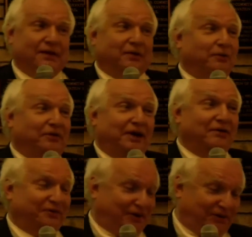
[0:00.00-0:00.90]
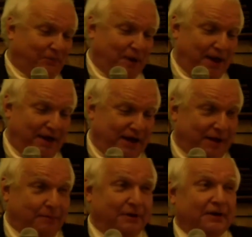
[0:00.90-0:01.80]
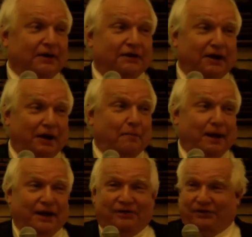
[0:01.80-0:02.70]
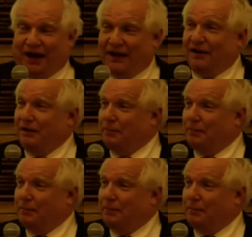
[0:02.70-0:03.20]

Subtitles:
those aren't just made up. They're based on